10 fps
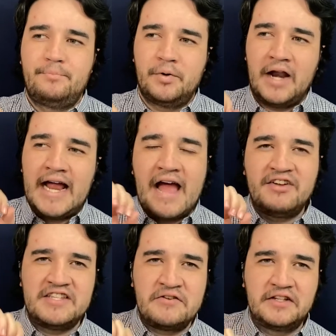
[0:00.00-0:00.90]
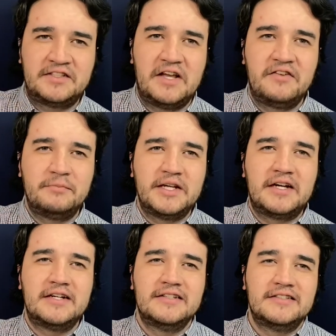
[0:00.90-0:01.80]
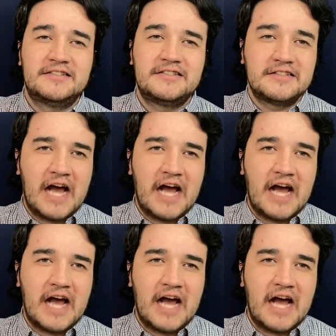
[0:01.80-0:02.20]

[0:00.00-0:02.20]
but I have it down at 7 because